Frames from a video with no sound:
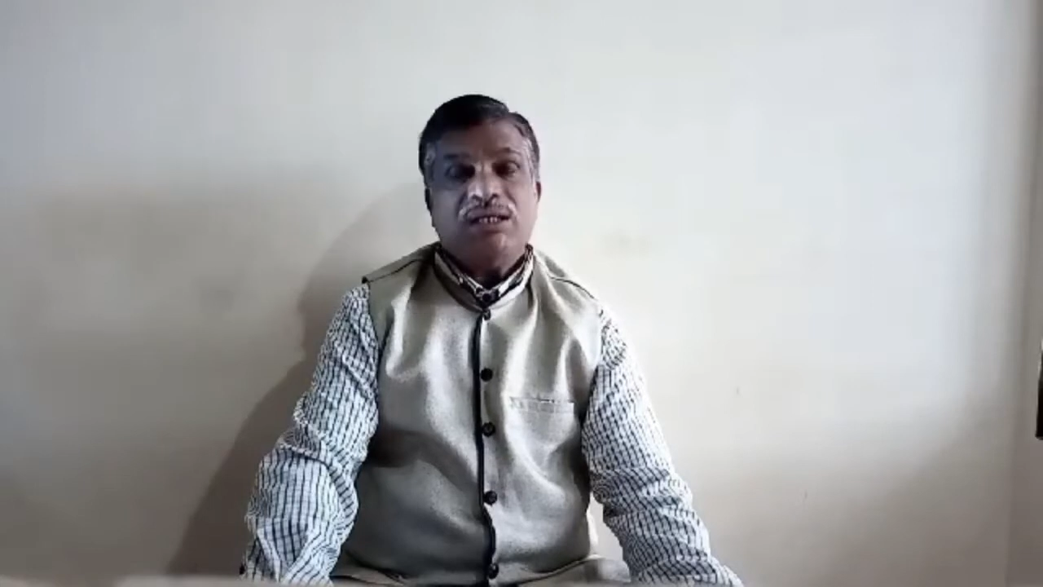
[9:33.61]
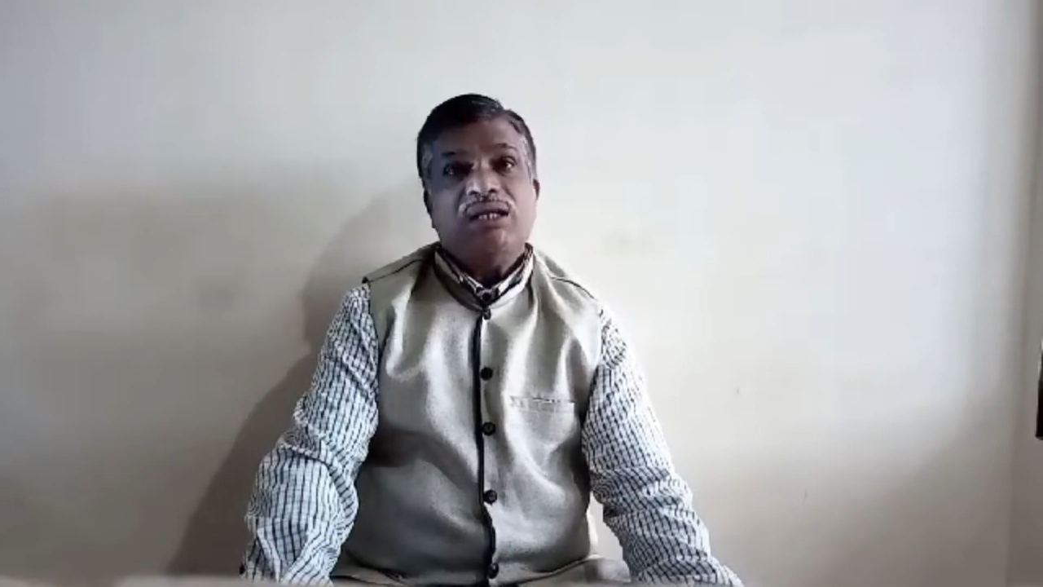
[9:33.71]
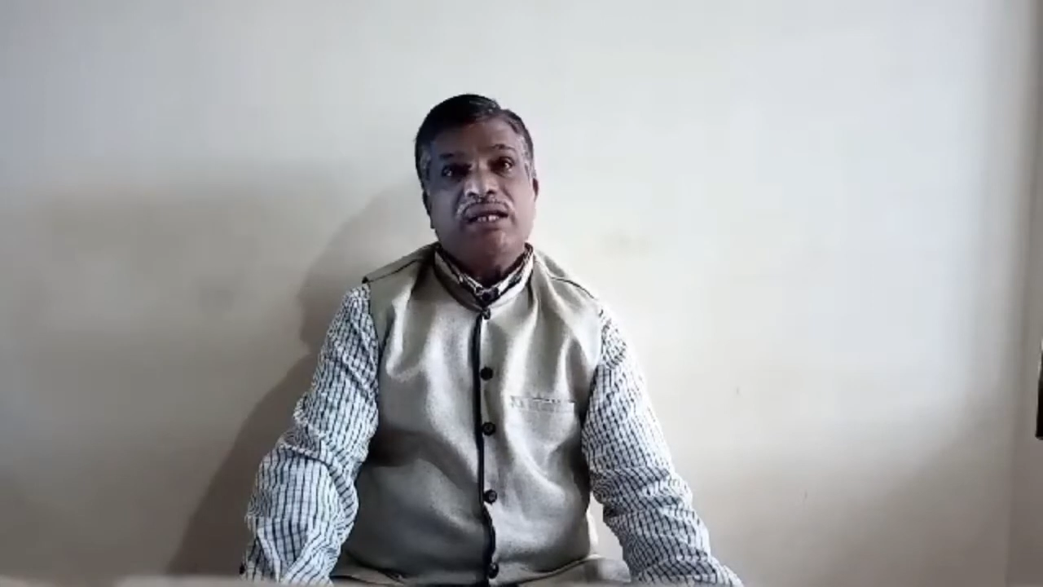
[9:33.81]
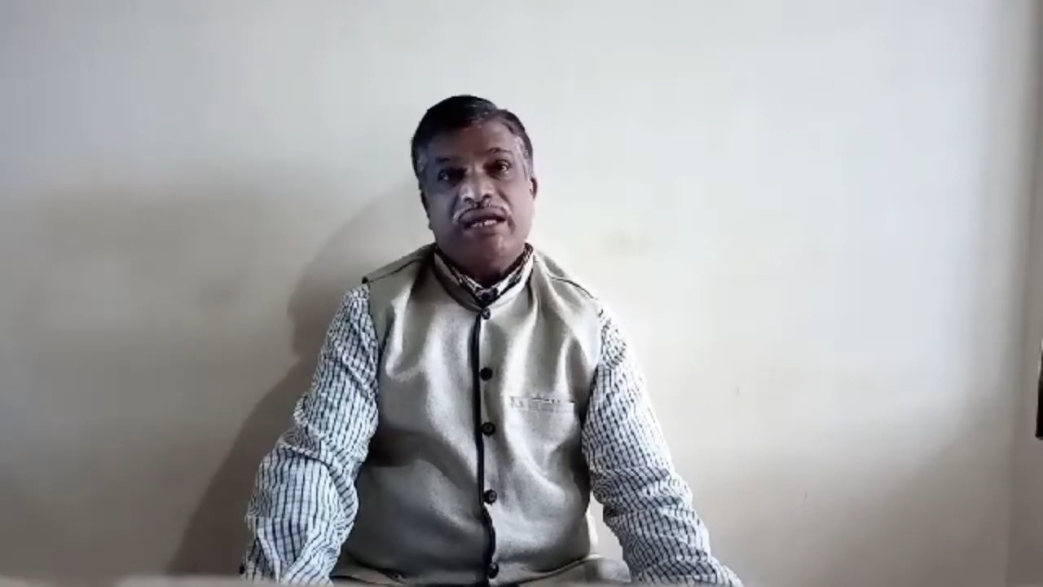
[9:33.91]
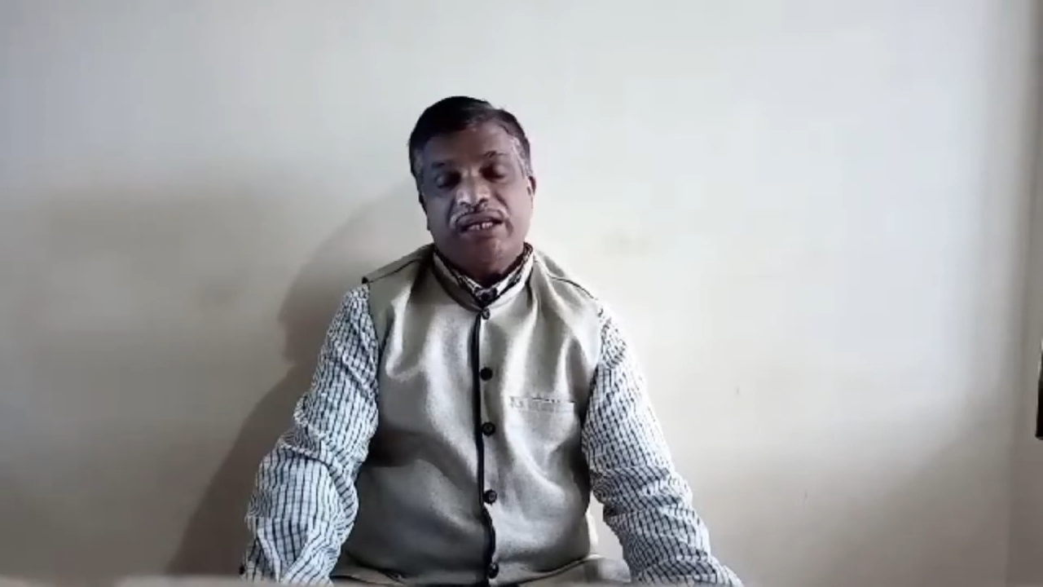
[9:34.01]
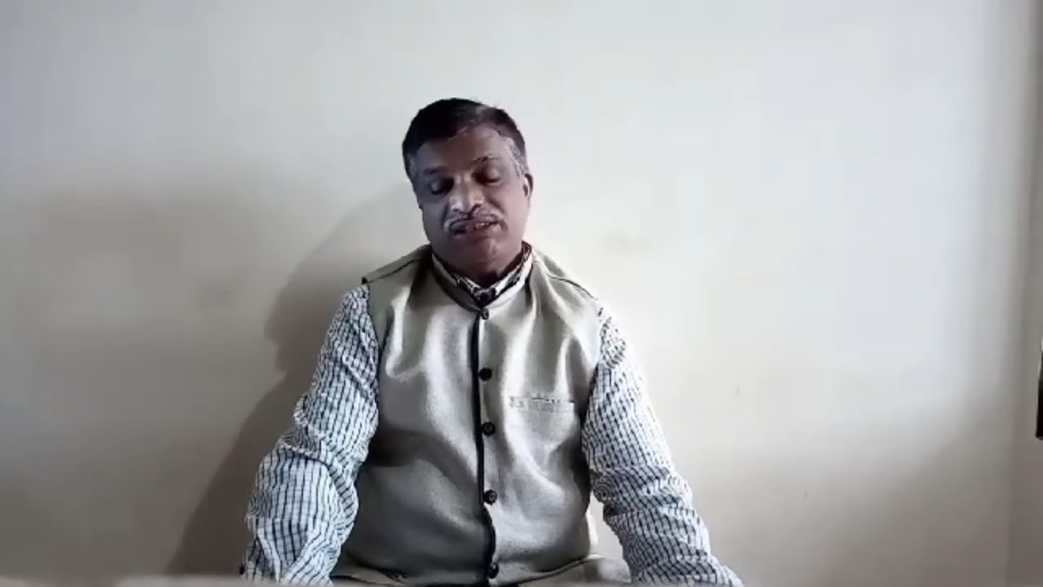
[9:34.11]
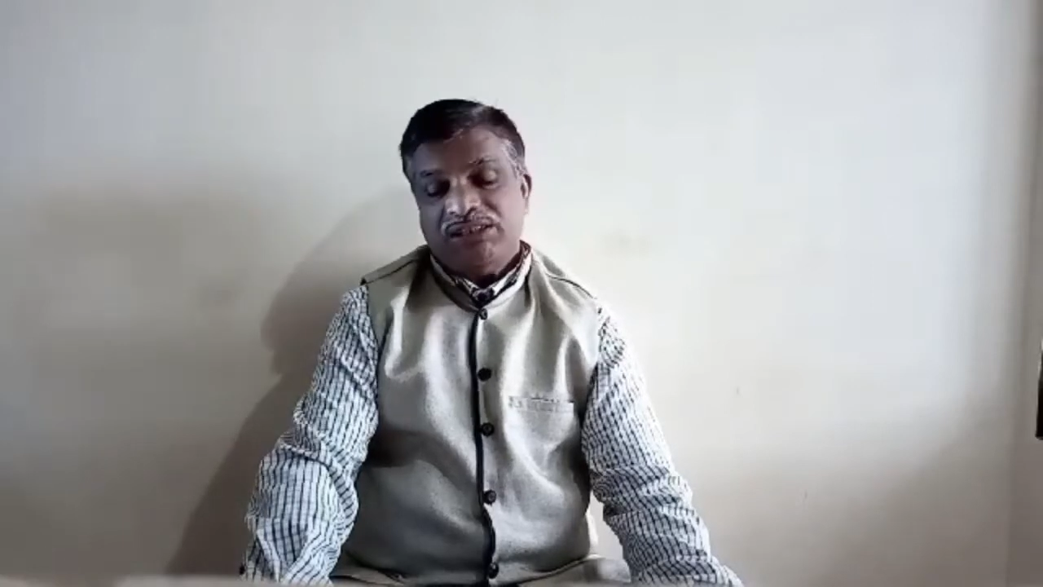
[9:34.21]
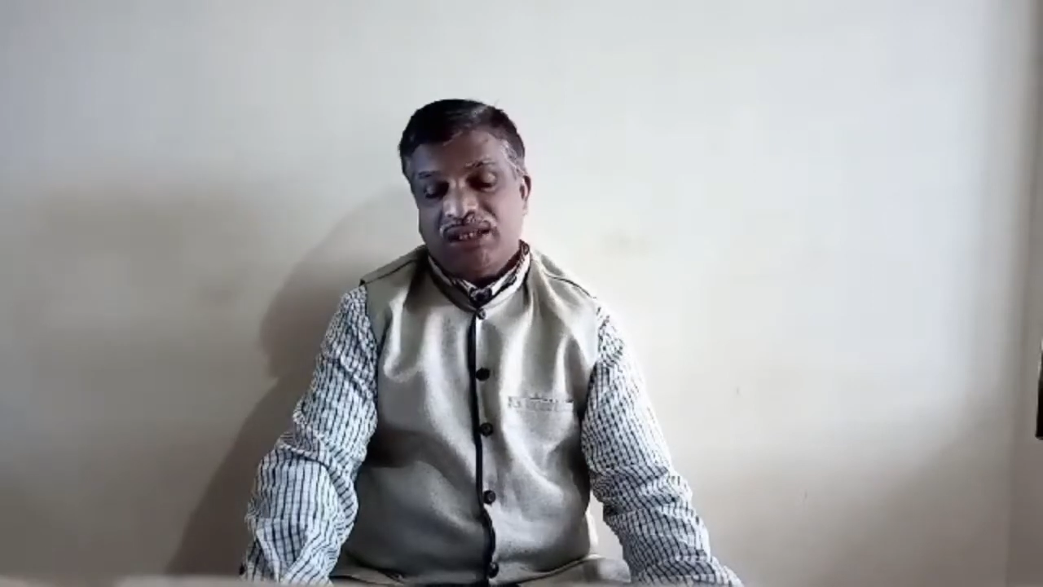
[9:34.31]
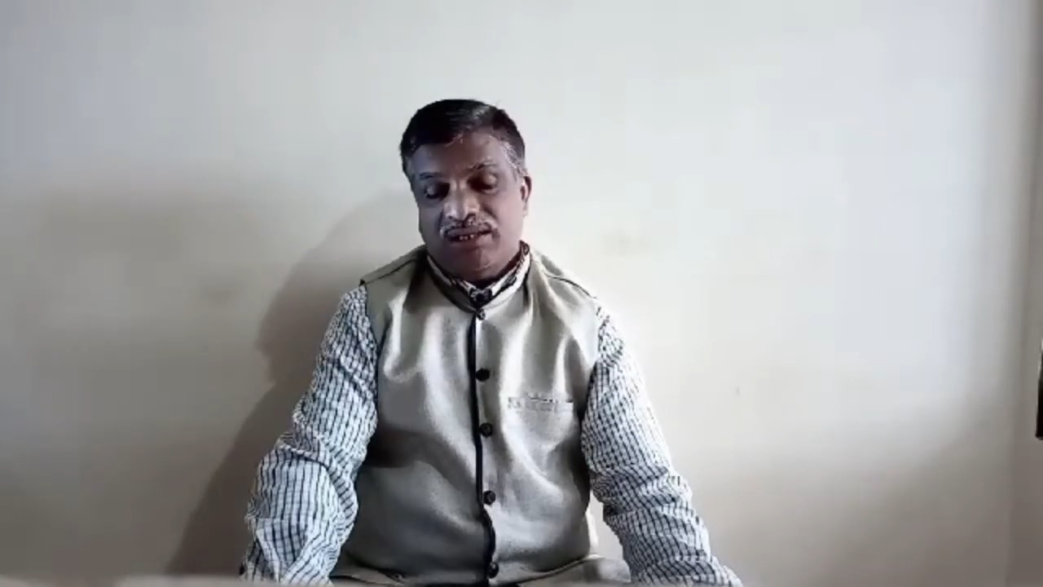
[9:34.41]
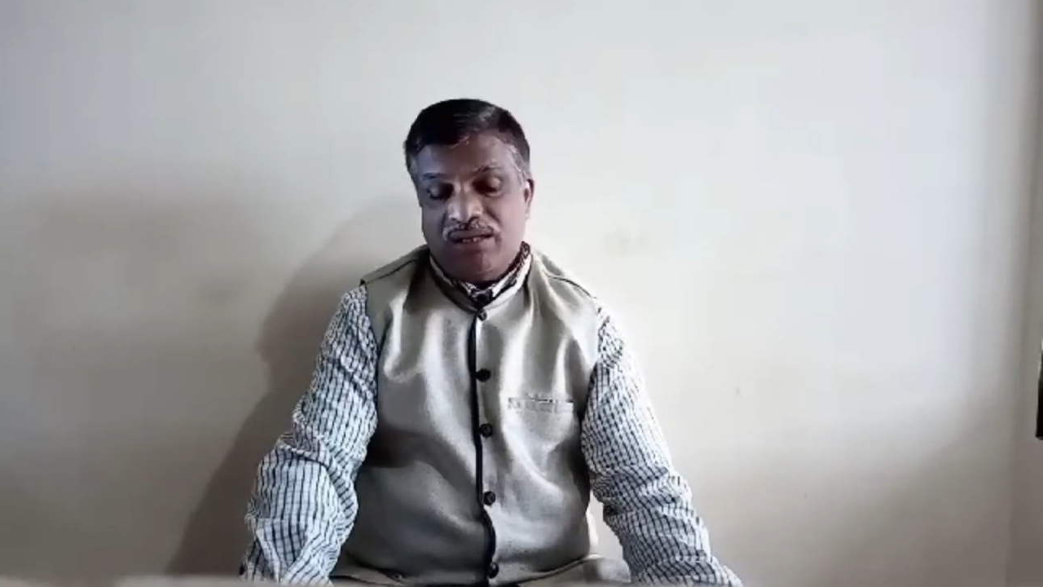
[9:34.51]
in
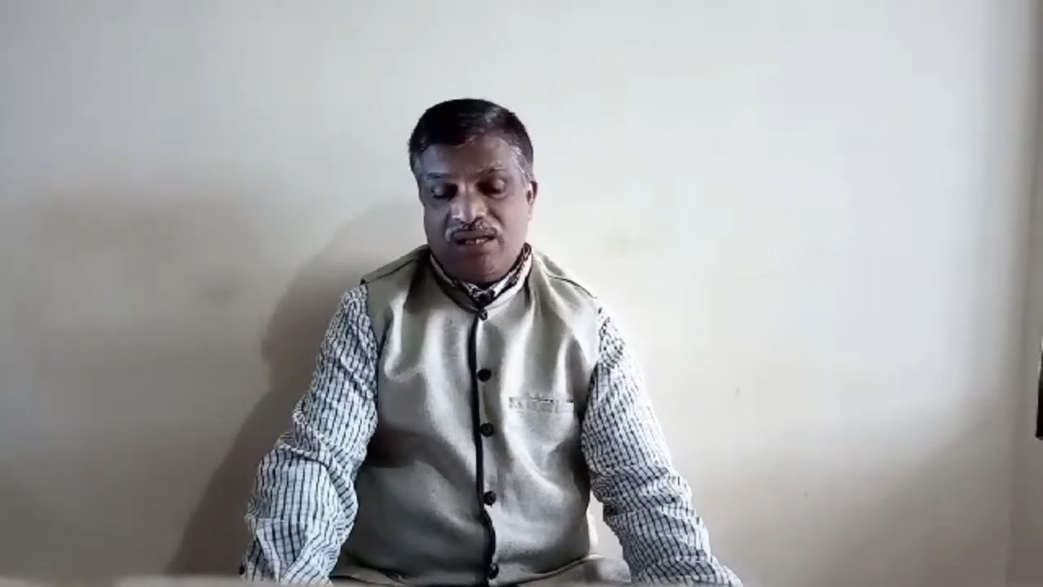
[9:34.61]
NaCl